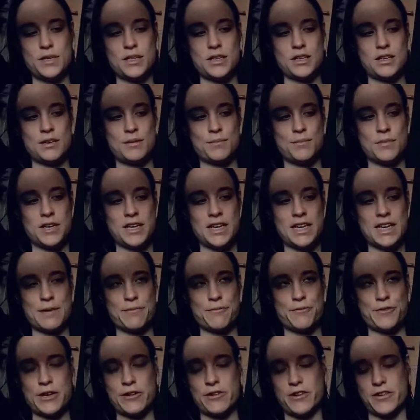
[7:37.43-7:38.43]
I
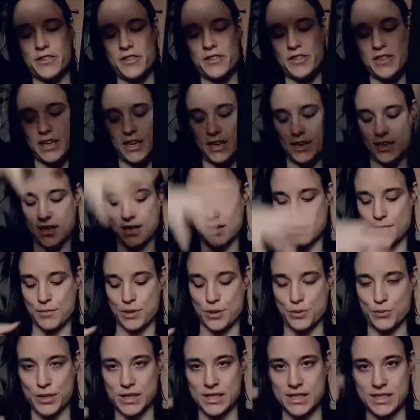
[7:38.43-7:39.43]
am very thin in
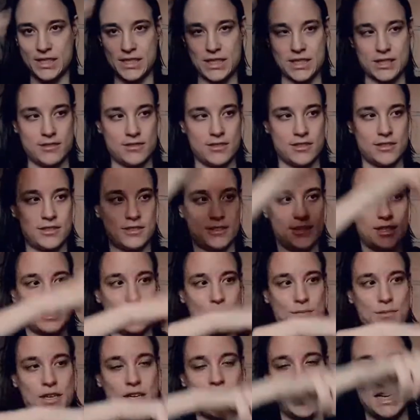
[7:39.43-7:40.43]
my waist area
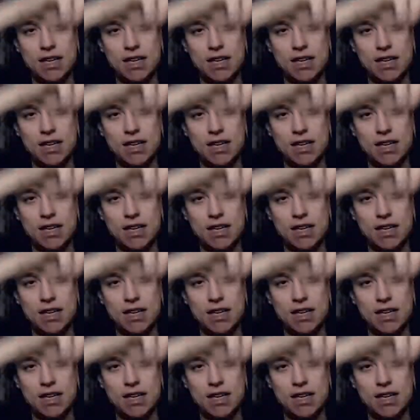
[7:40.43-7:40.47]
and my